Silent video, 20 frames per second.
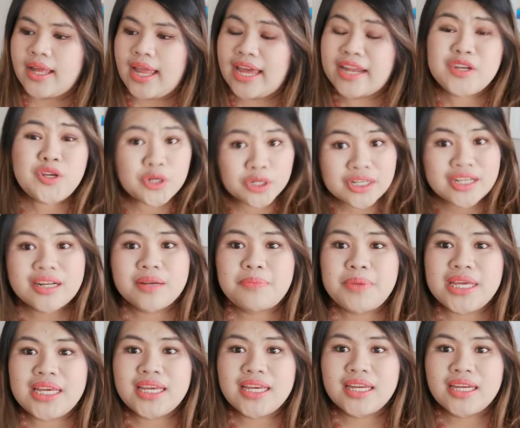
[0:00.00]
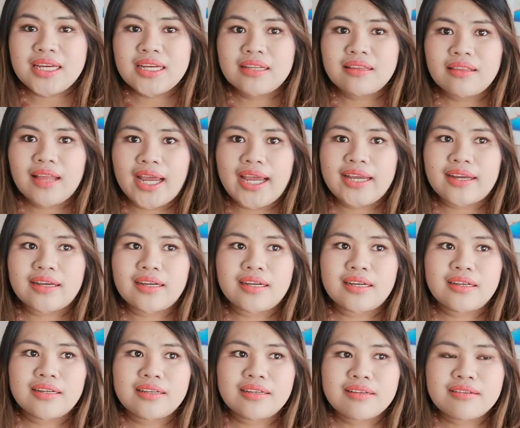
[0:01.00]
And you're gonna be like
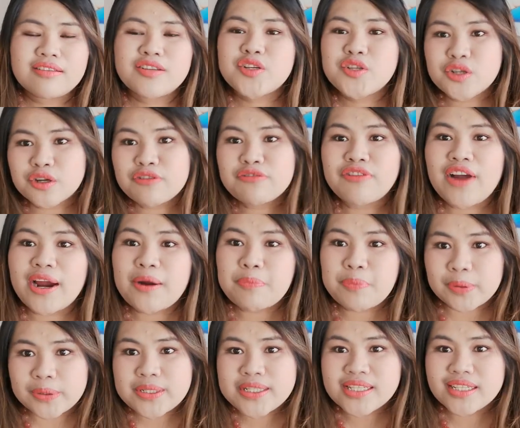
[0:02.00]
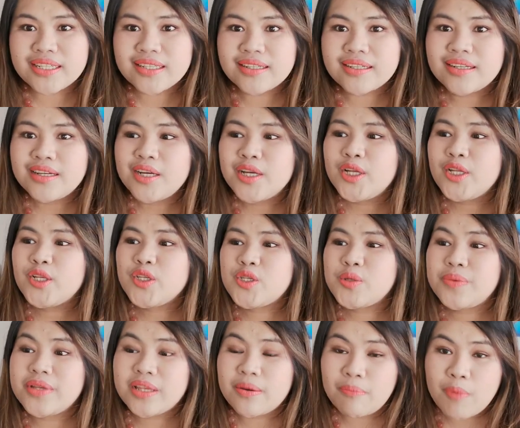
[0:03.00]
the surefire person to
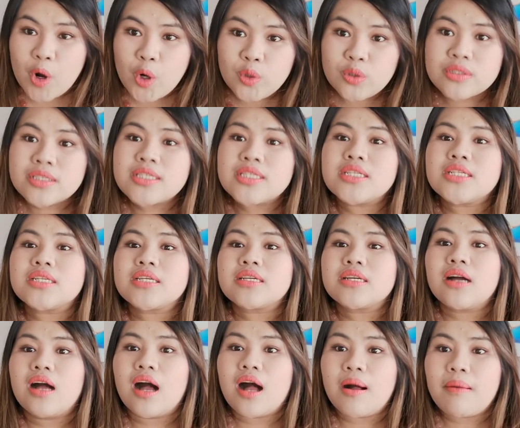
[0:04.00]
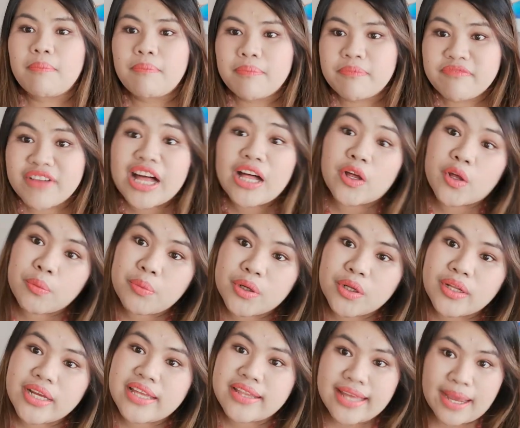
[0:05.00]
be the most valuable
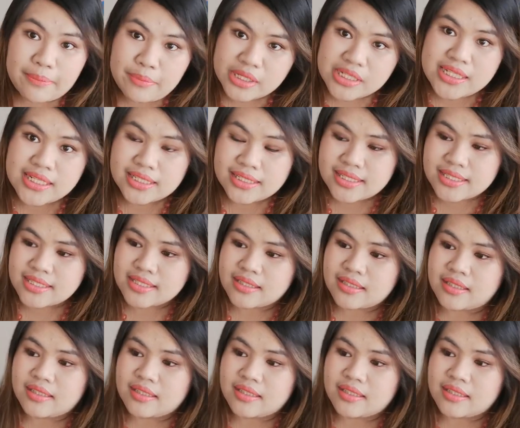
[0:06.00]
in that business,